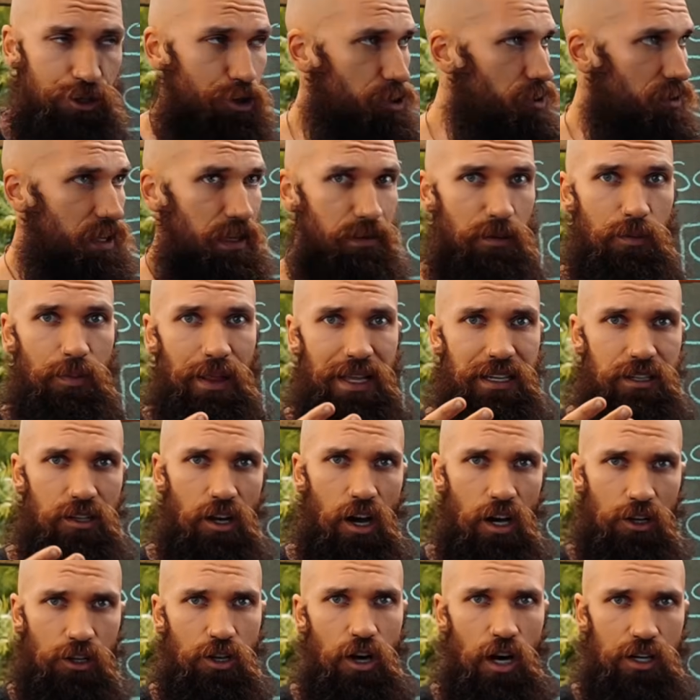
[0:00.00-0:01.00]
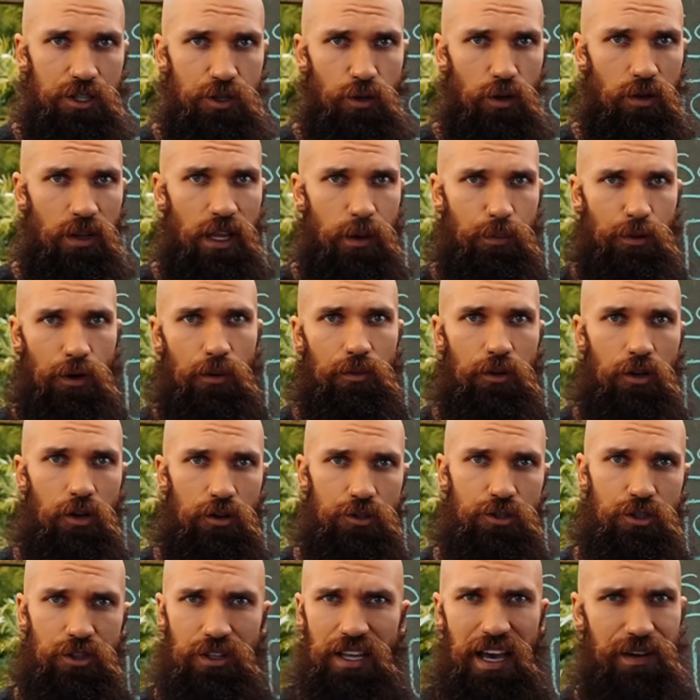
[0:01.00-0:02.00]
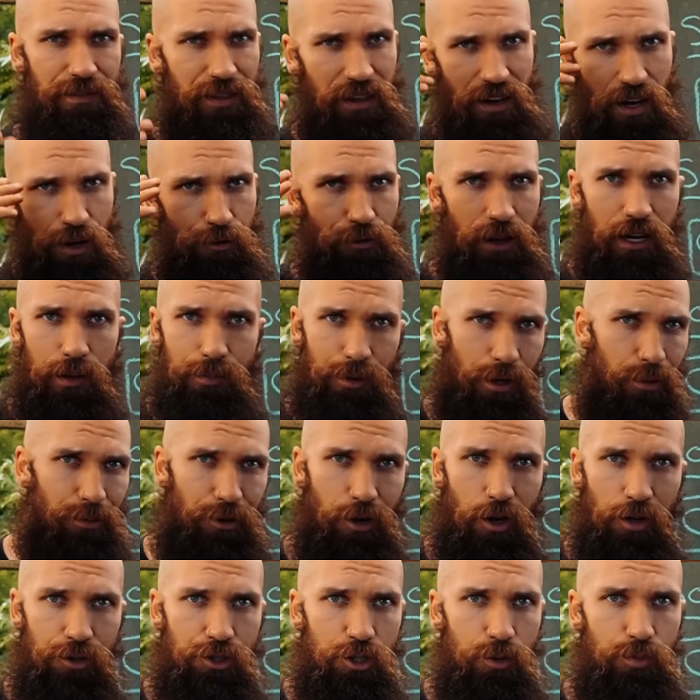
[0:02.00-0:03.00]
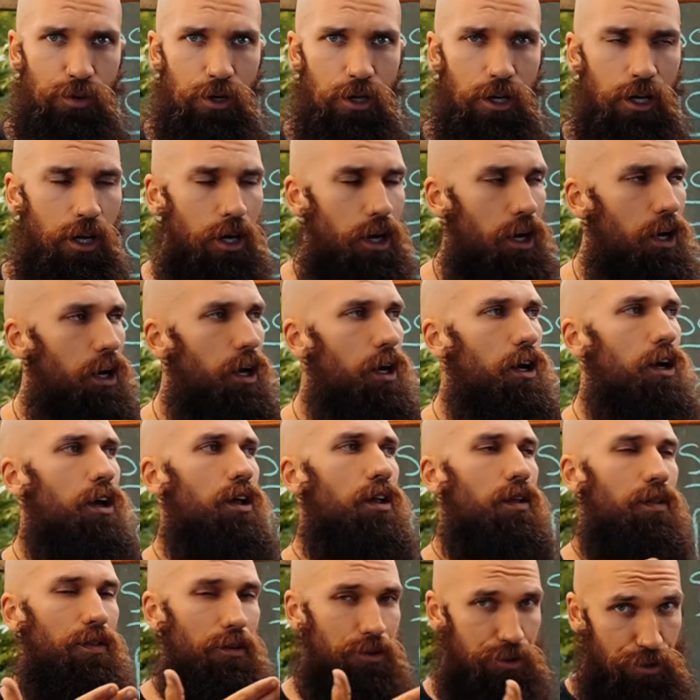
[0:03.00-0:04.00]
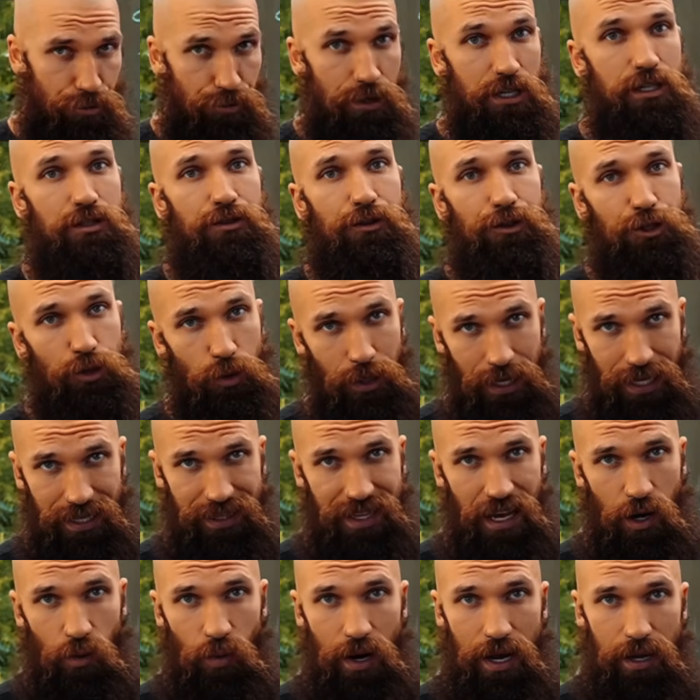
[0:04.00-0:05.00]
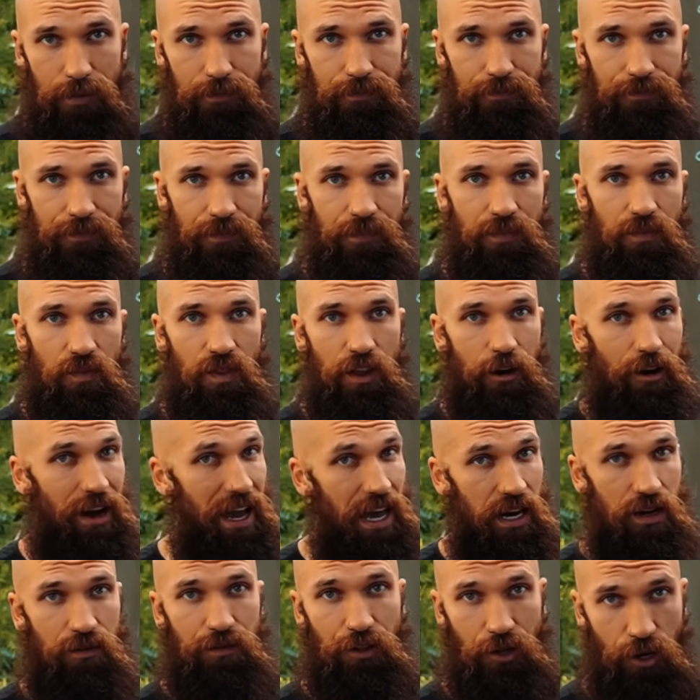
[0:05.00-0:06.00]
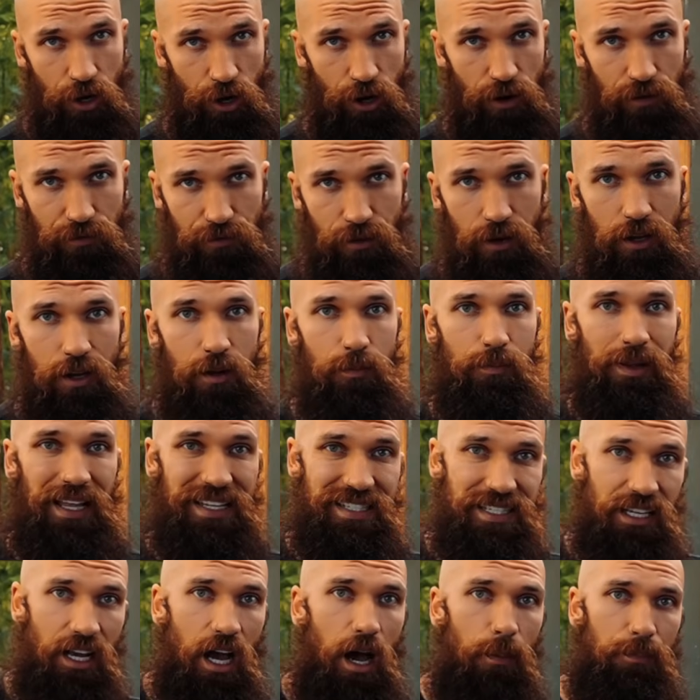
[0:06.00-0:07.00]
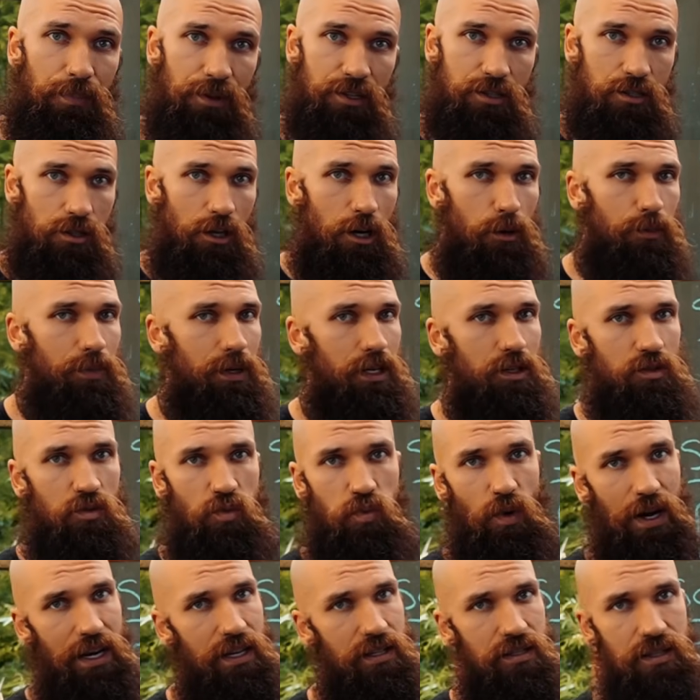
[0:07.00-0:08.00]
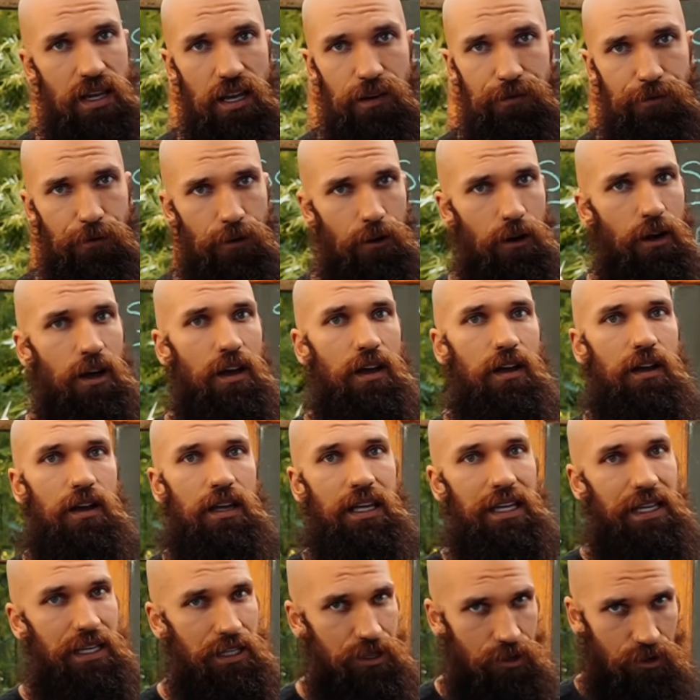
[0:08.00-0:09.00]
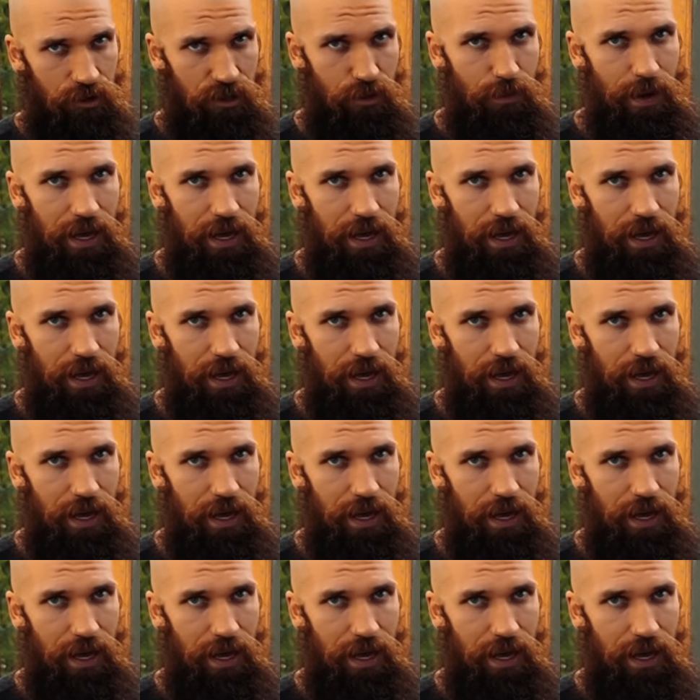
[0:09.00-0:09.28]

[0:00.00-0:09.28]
Shouldn't they be planting on contour like permaculture? Have they not read a permaculture book? There's a reason they're doing it that way. They're ahead of the curve. Planting up the slope is way safer, easier to